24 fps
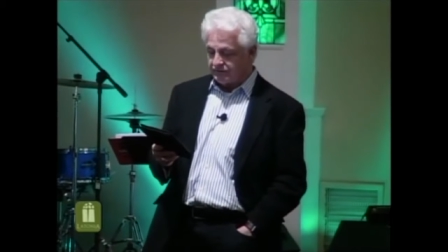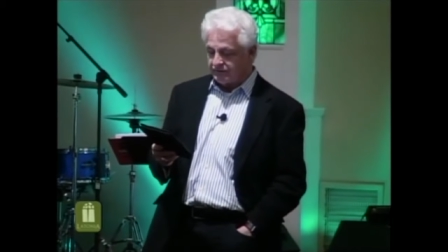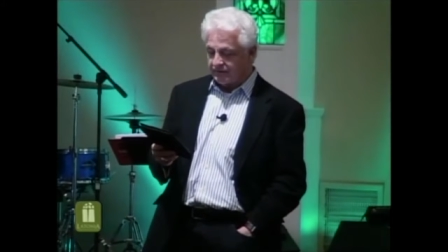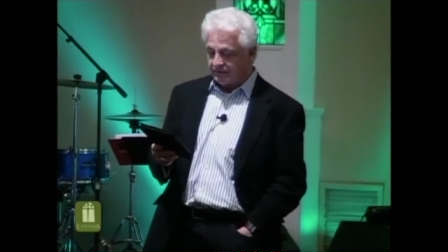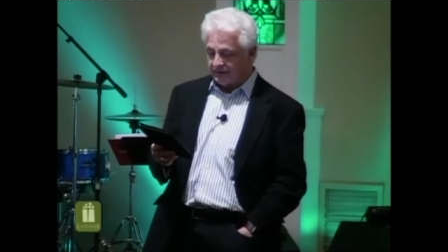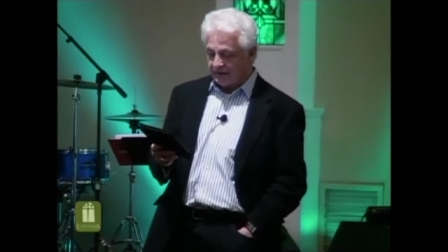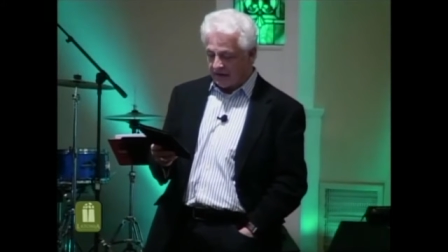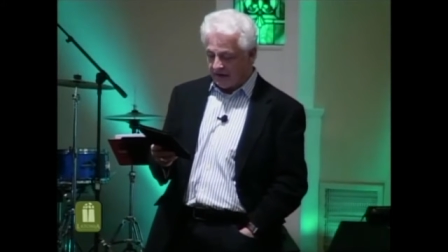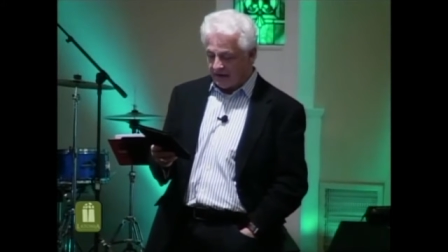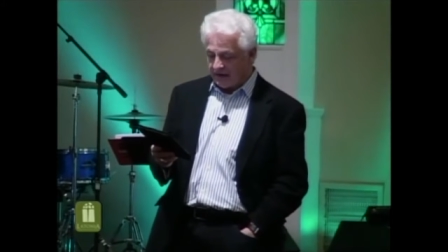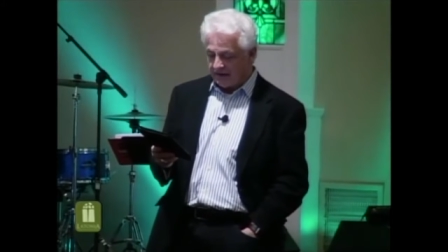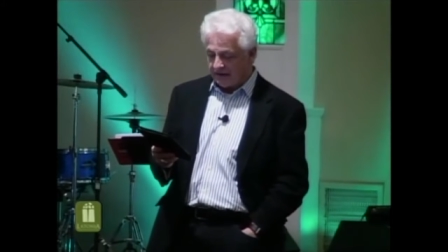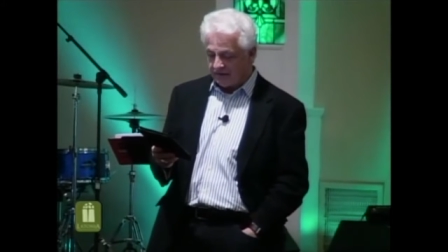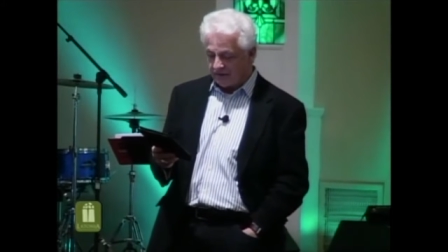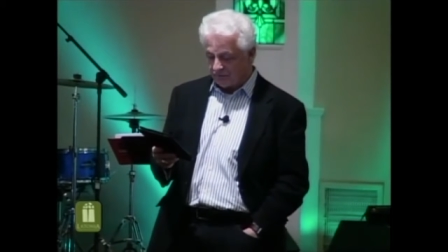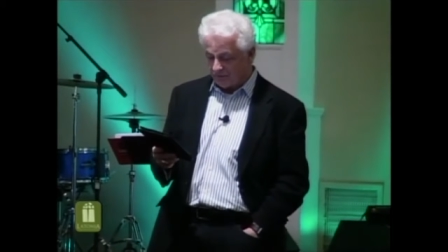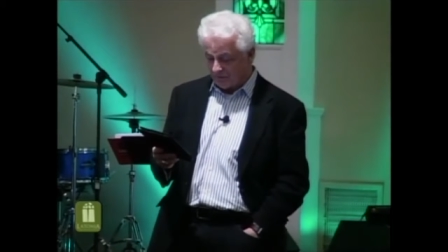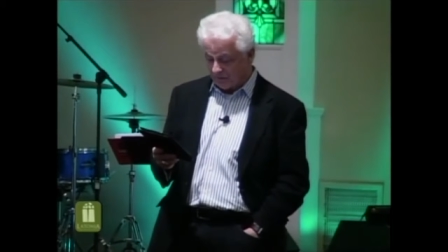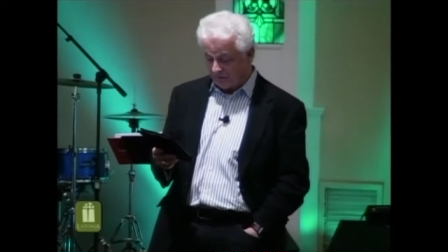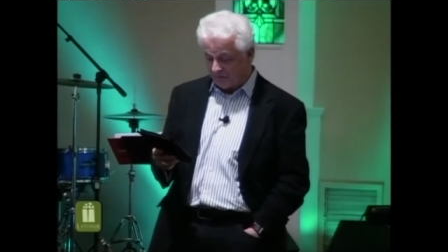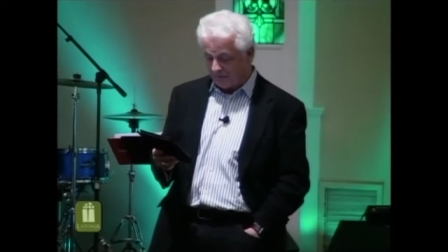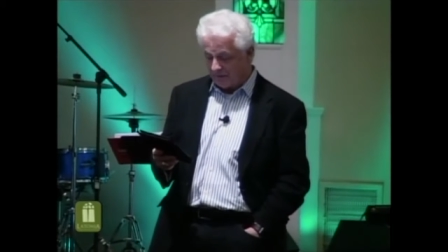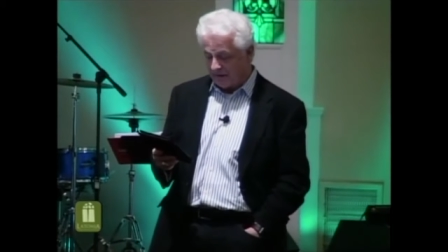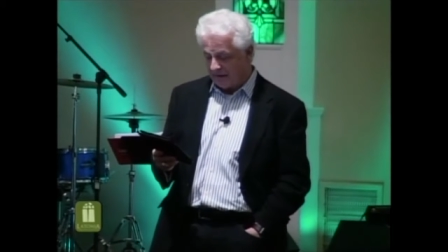but God is
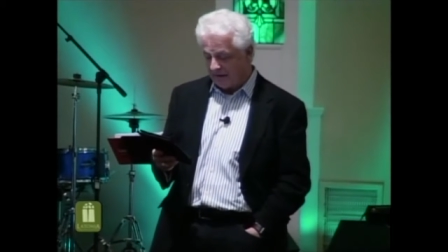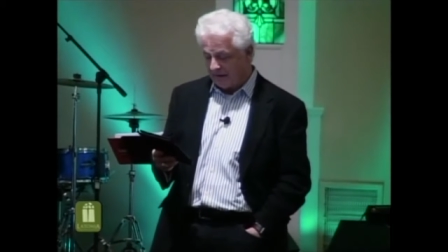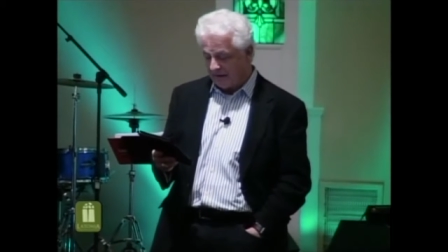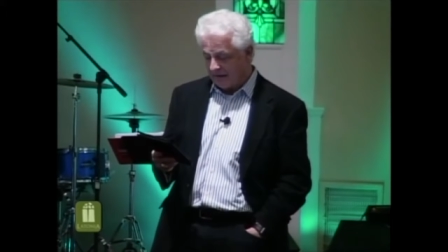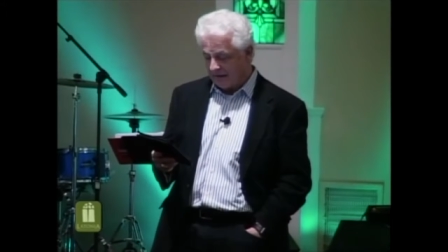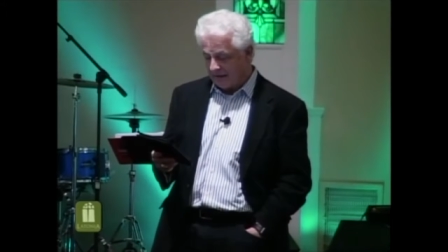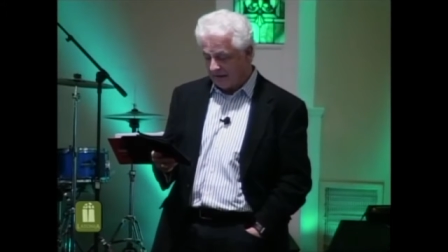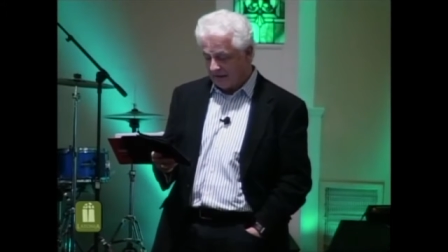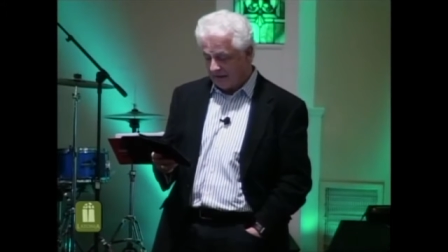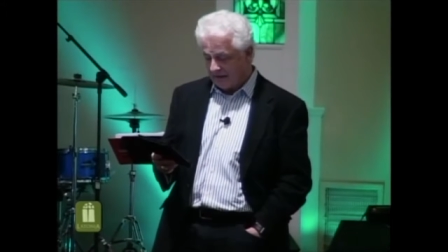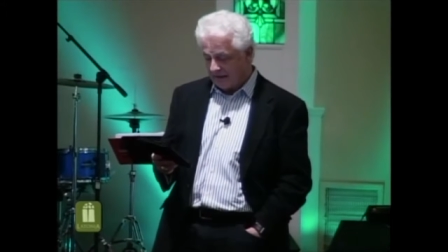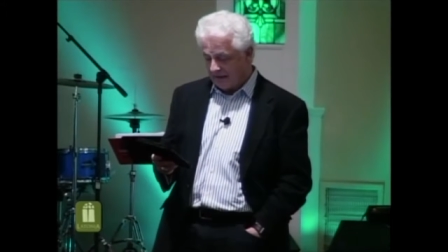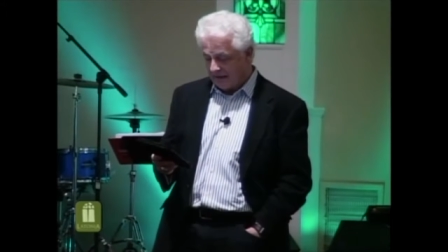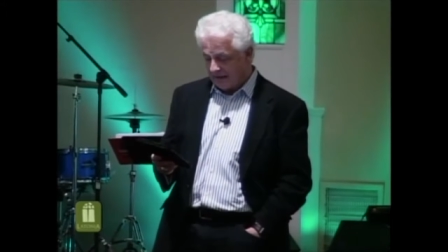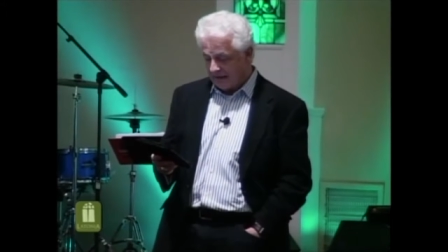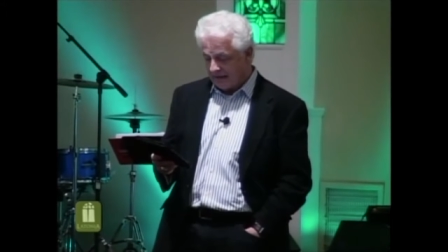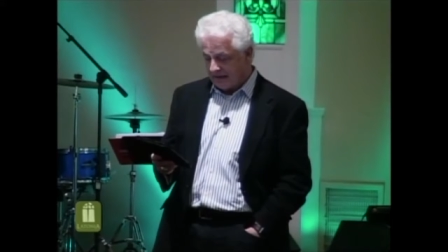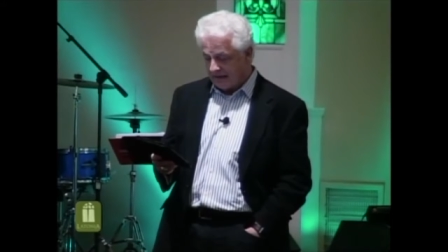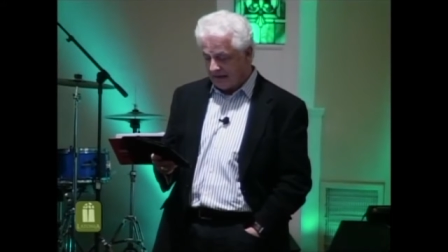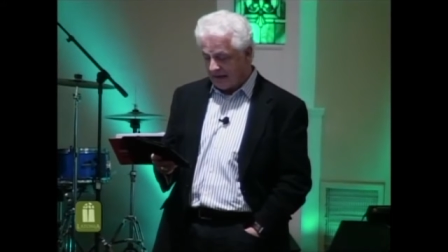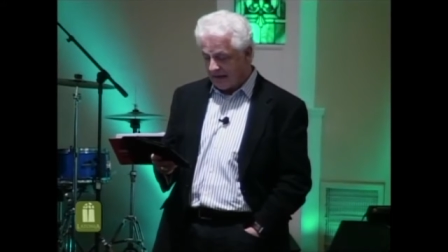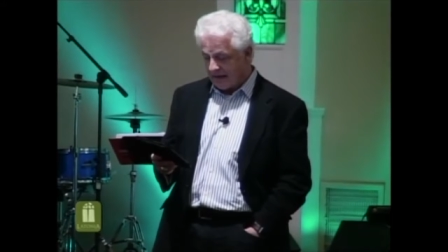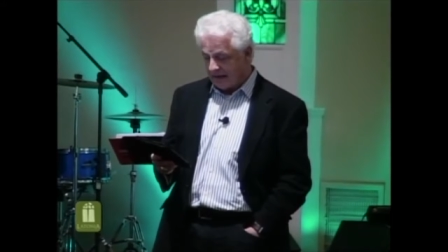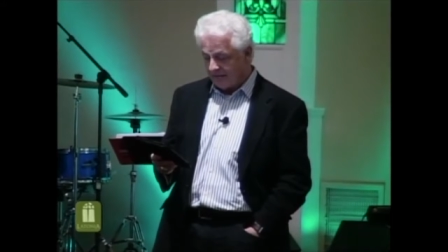with me
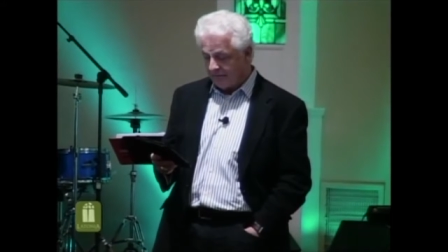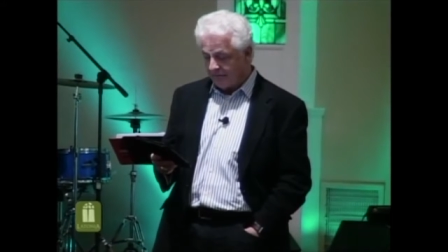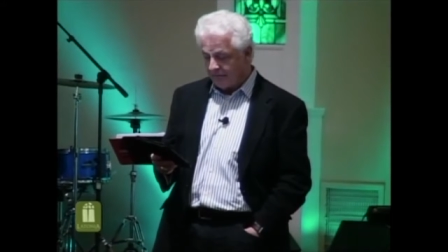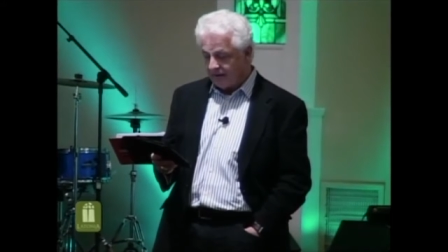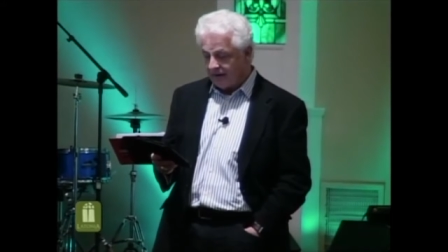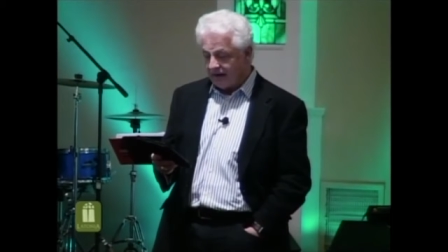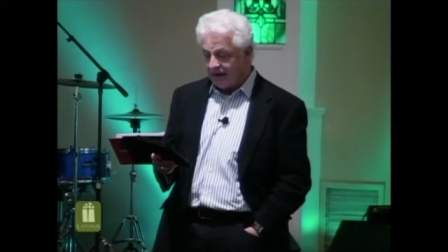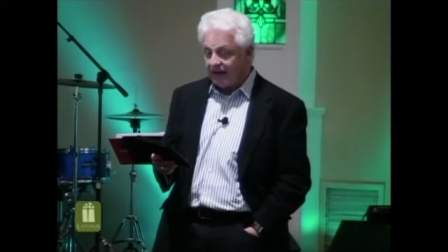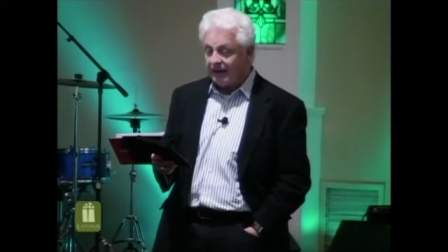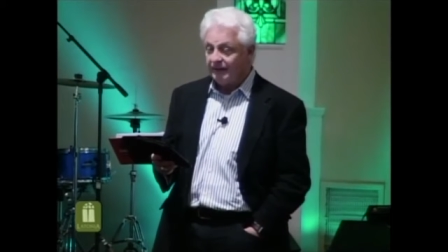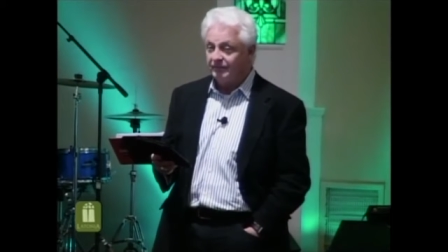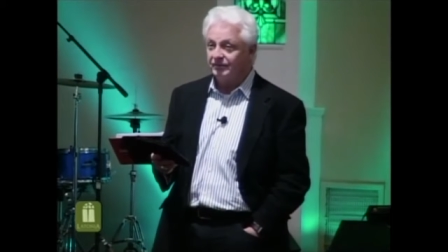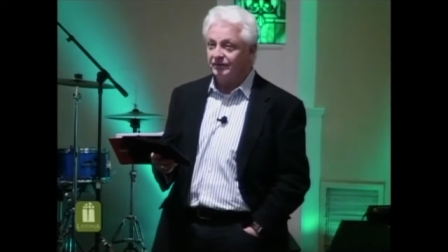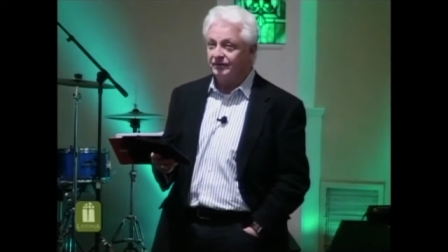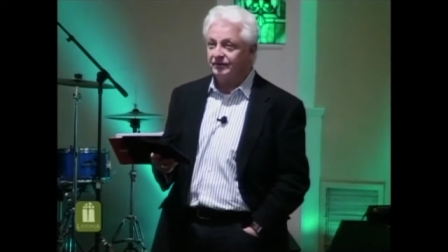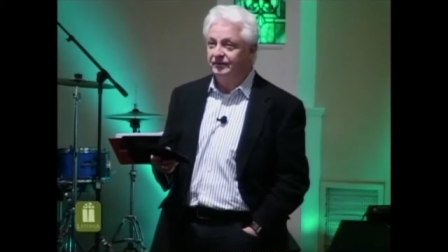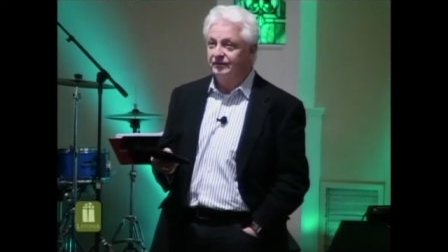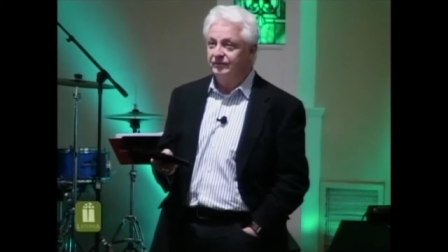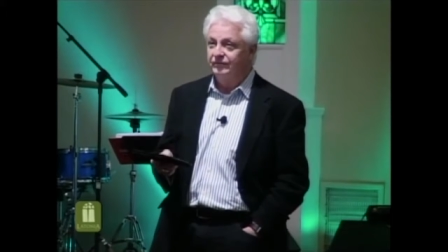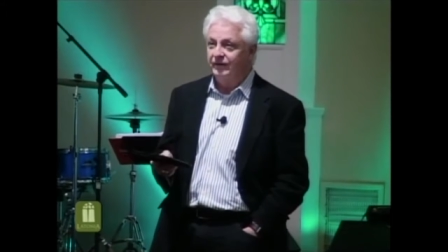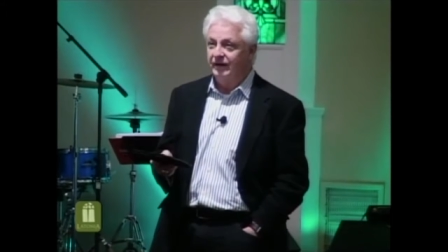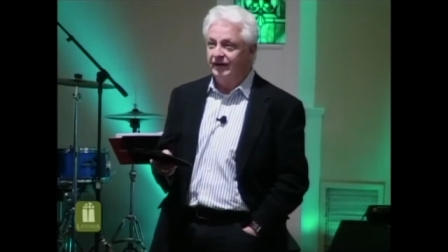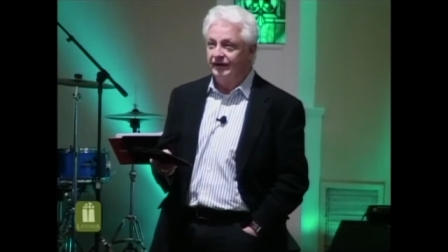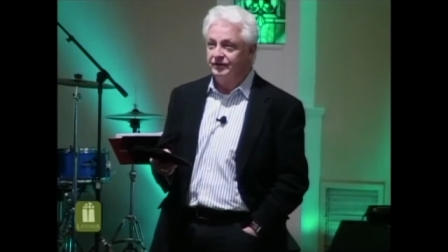and I have been able
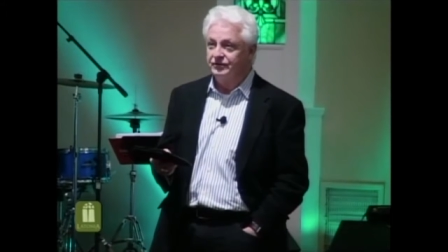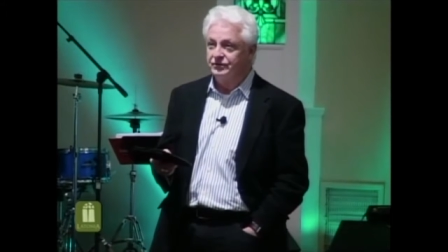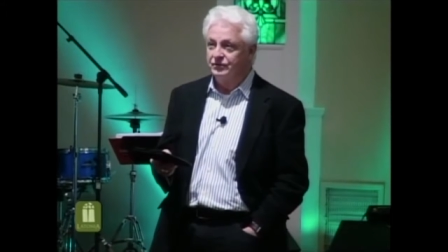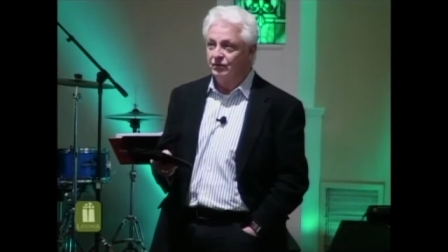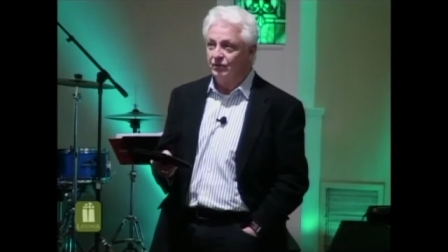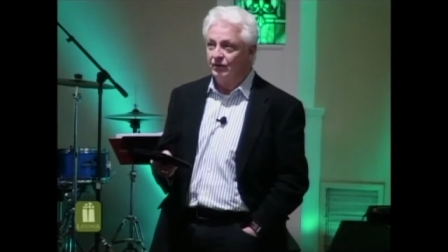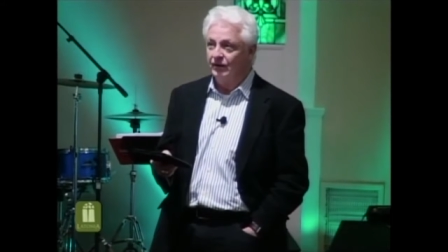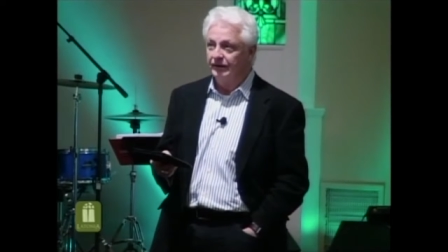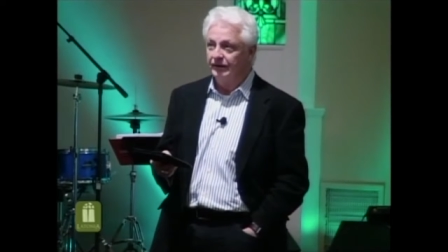to find joy.